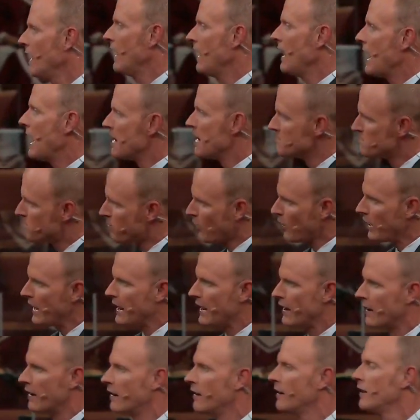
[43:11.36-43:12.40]
and
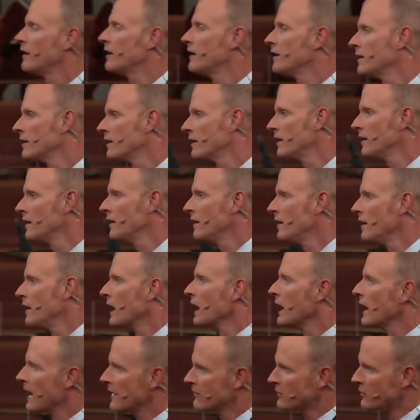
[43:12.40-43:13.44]
prayer,
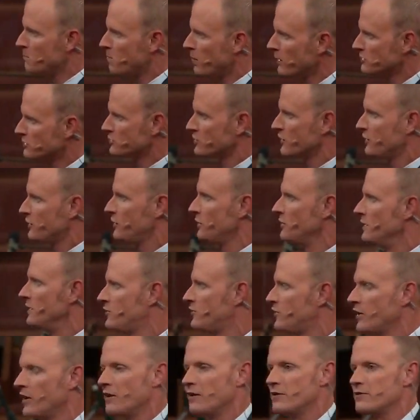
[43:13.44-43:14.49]
like the persecuted
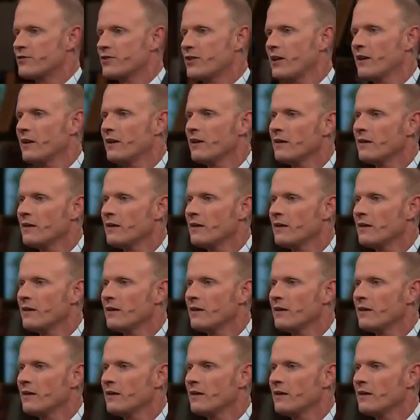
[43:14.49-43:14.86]
church,